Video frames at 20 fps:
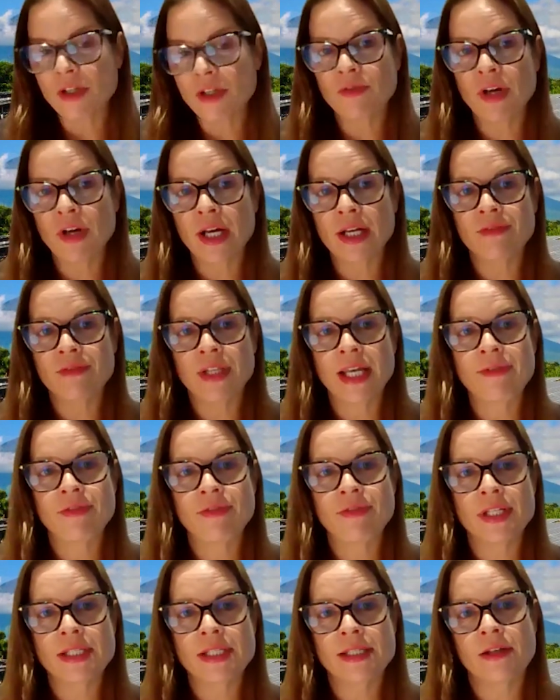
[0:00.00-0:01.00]
of you have heard of the
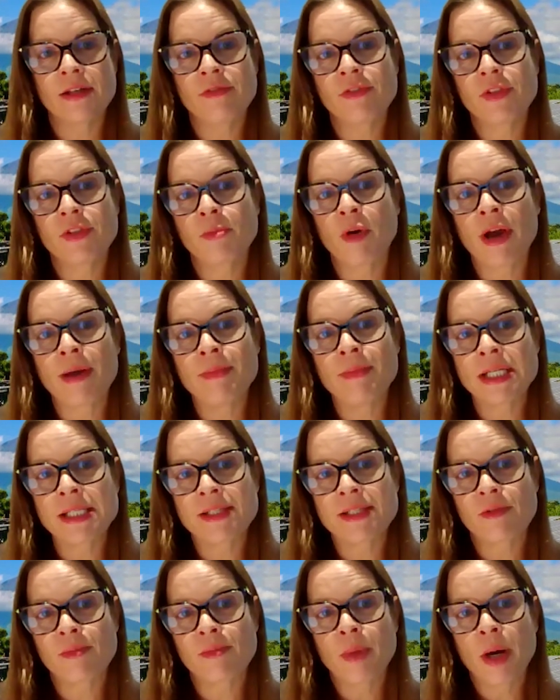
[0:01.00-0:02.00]
efforts of the Prime
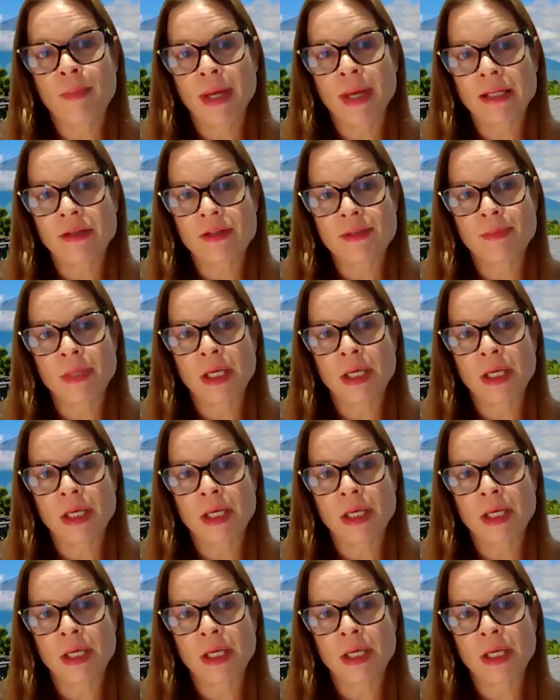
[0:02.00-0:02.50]
Minister of Barbados,